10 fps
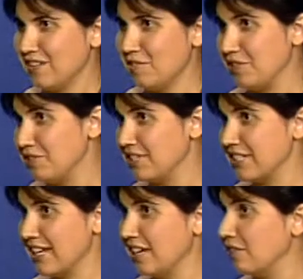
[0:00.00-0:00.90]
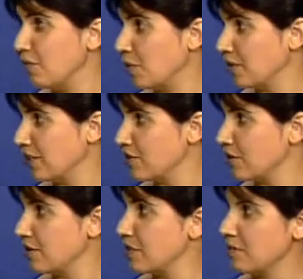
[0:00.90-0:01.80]
or you just can't afford the
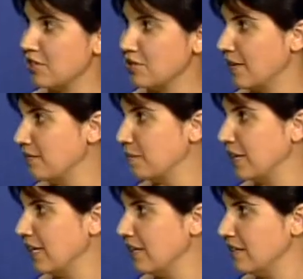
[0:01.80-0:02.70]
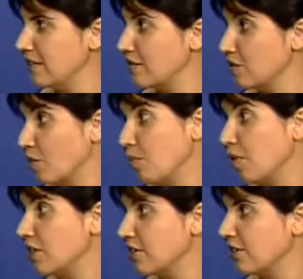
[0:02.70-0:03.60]
insurance because you have to pay so
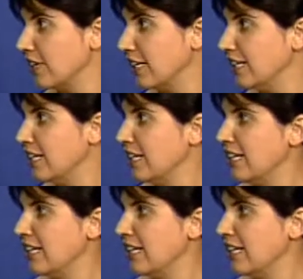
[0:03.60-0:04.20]
much of it.